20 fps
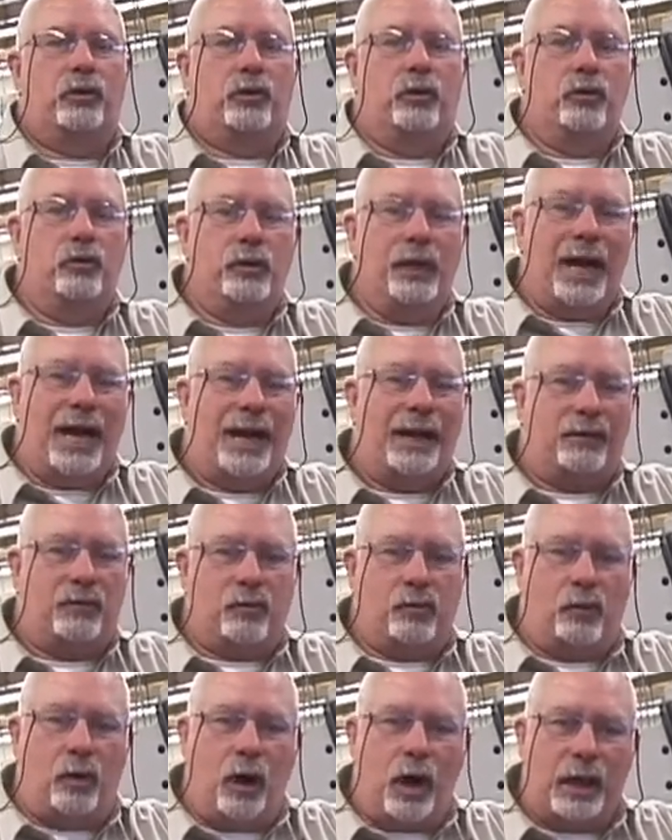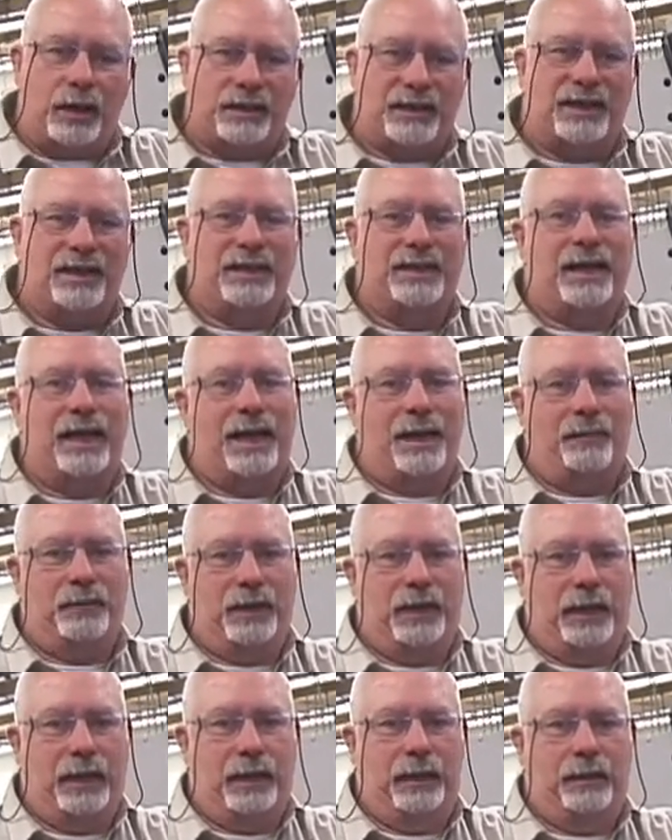Do not
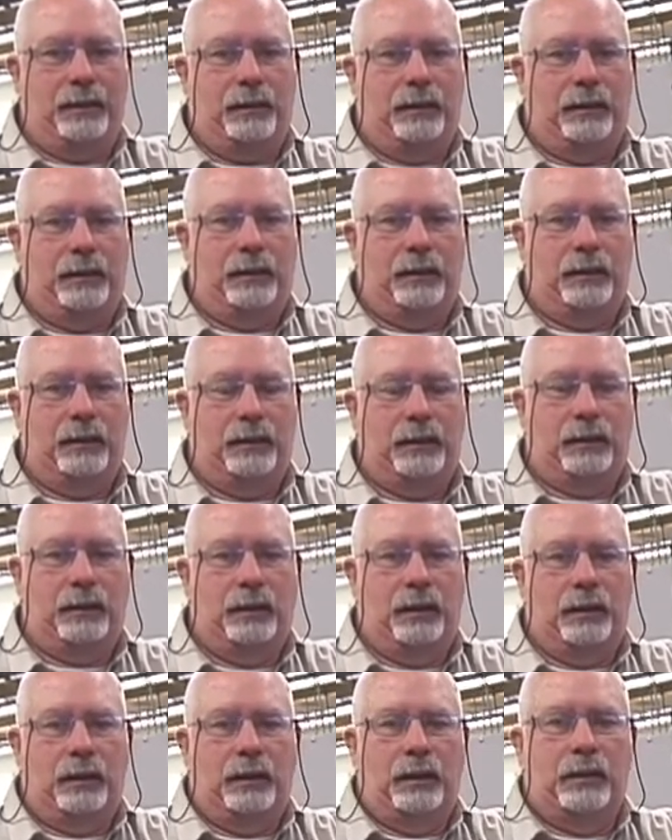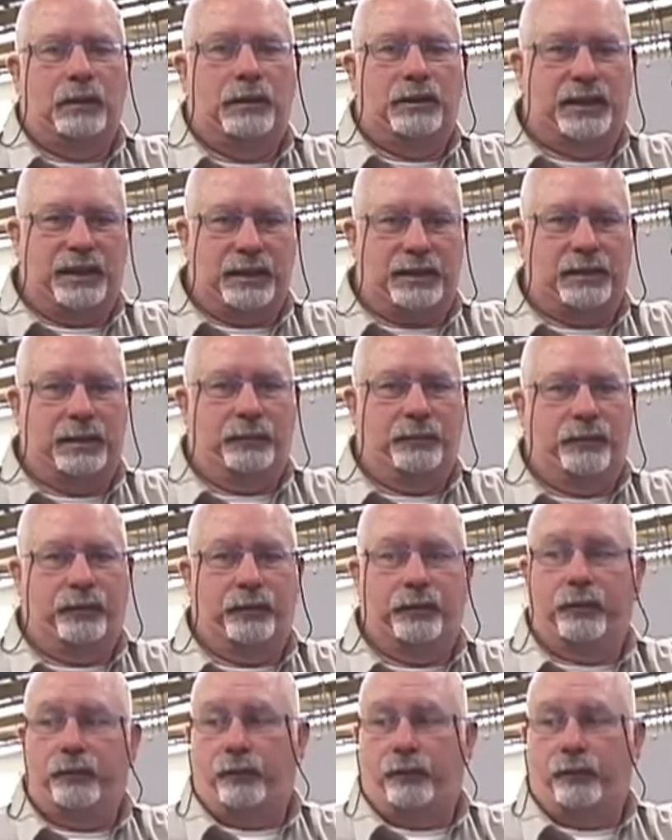cross-contaminate systems.